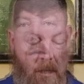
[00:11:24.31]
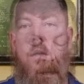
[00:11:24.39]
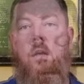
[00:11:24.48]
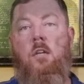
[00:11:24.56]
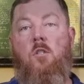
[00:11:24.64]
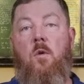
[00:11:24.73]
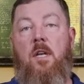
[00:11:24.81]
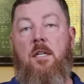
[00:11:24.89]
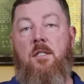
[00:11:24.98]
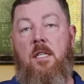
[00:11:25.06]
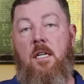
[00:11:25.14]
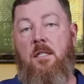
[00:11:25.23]
So is
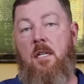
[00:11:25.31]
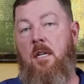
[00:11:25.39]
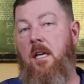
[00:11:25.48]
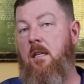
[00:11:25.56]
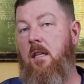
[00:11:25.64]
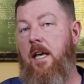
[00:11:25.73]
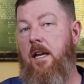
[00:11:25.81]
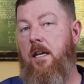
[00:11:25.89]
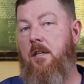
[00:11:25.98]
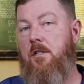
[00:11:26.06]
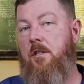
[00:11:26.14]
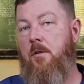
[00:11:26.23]
this an inlet
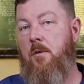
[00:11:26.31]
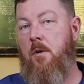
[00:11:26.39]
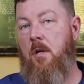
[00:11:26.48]
issue,